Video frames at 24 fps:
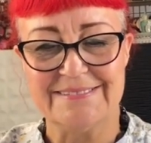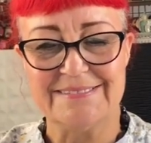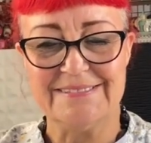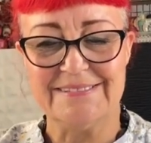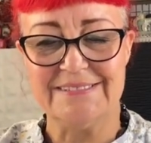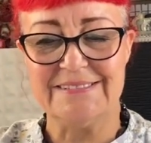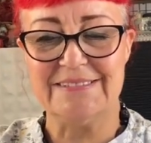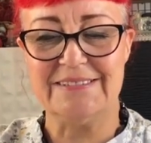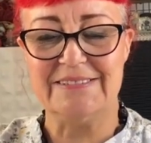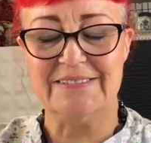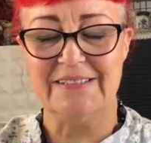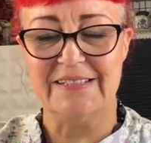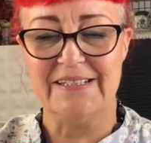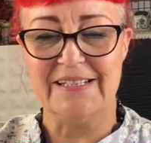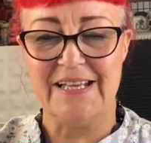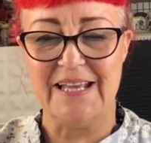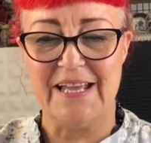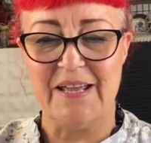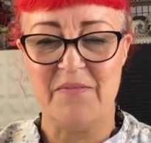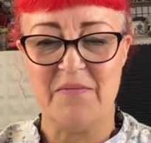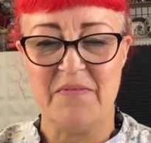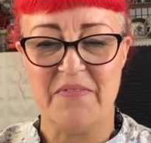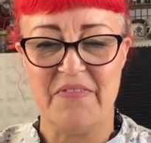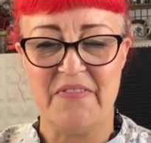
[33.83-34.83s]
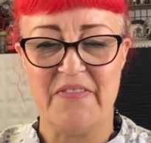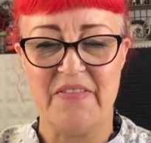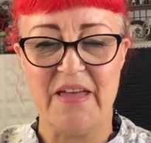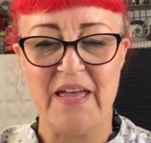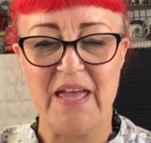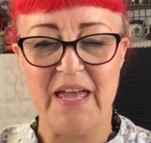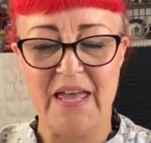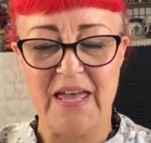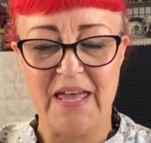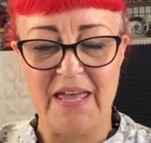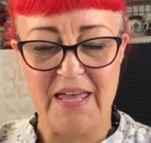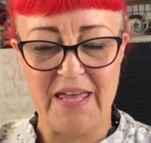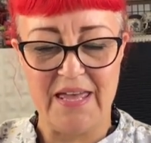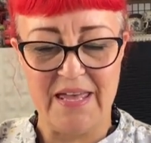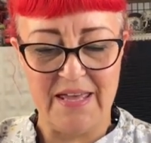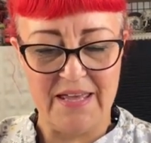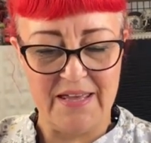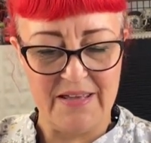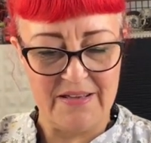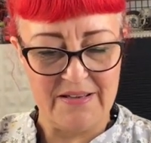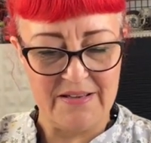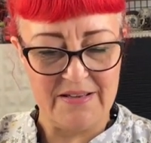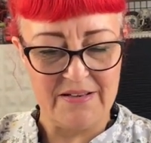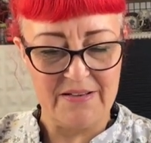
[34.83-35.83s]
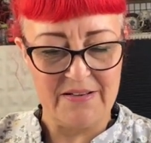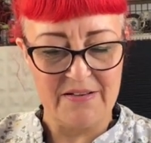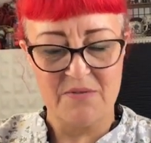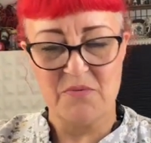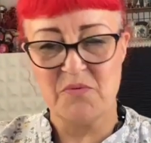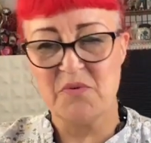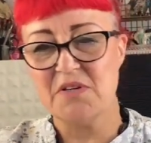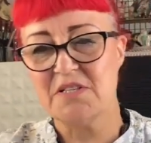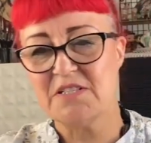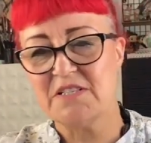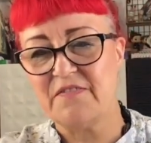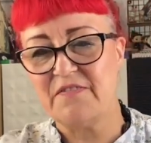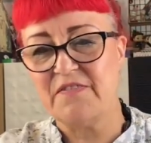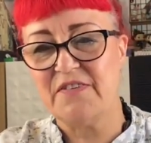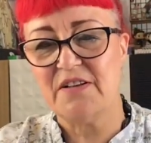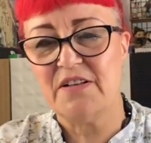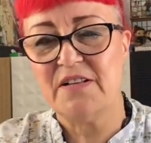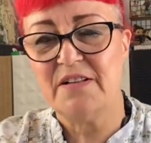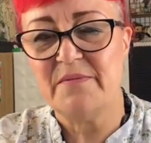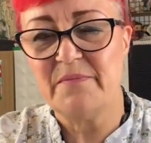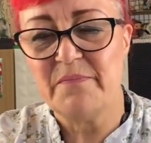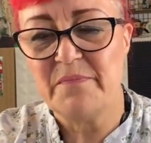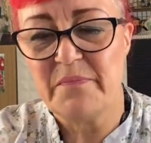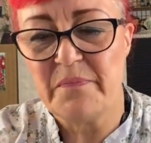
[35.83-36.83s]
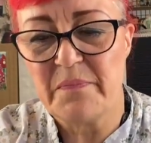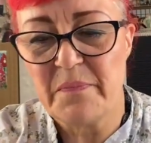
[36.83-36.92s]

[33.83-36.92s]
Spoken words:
Oh, I'm there. Wonderful.